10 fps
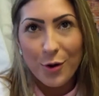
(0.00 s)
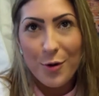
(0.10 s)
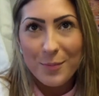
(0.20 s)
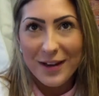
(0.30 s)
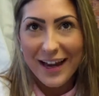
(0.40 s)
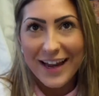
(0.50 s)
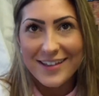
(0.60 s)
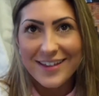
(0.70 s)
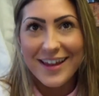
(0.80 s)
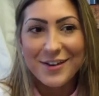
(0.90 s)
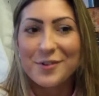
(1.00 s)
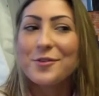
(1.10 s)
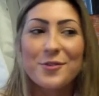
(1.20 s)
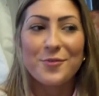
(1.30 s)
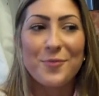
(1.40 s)
complicated and
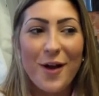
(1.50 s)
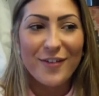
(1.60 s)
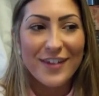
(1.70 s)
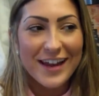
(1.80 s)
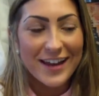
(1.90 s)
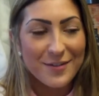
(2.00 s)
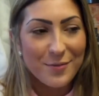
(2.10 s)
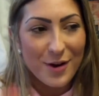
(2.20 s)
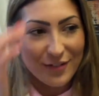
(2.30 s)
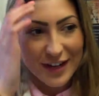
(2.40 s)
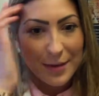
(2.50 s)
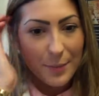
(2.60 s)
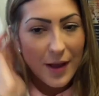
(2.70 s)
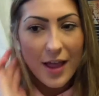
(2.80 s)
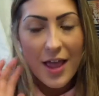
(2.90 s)
you're just worrying and
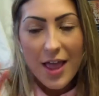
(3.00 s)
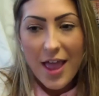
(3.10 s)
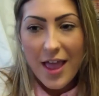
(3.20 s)
worrying, but